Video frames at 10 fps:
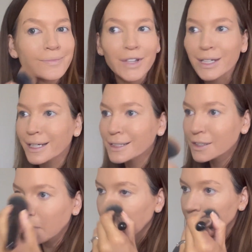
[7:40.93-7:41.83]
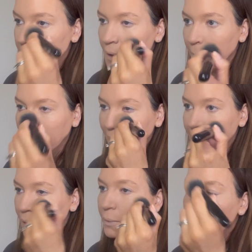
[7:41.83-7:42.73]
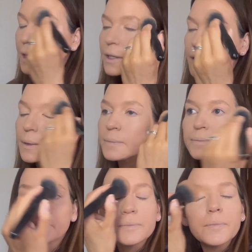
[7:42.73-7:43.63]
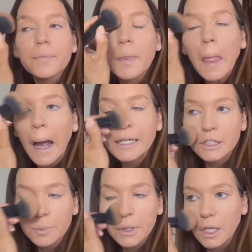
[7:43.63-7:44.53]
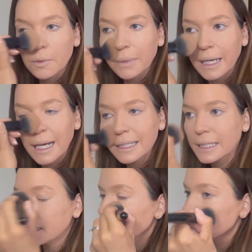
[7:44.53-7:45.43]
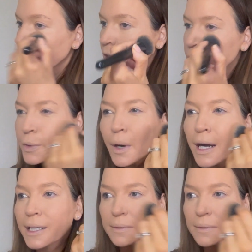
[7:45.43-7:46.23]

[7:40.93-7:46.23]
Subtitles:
I kind of have to make it work. I do put it over my eyelids, I don't know why,